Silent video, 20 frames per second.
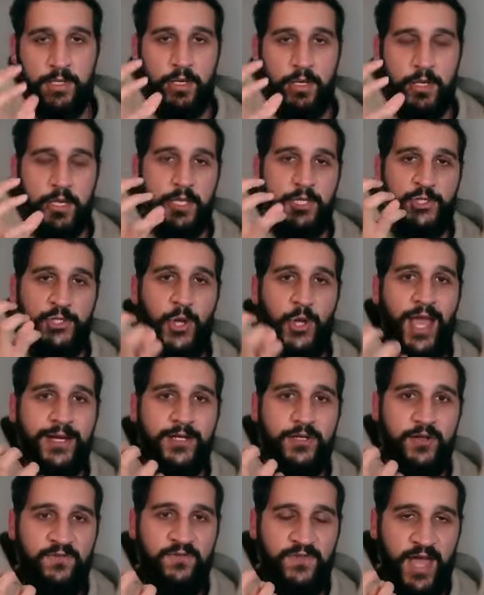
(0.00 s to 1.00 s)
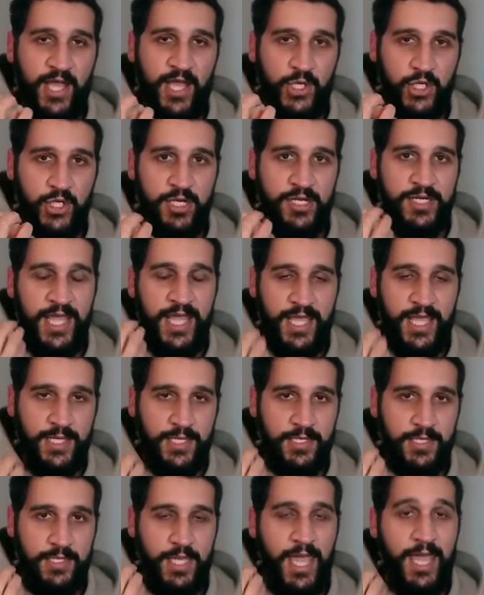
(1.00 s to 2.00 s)
to contract your fascia
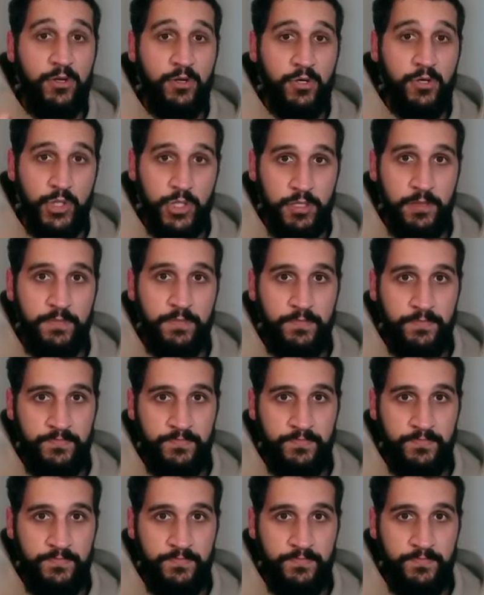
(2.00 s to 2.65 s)
takes energy.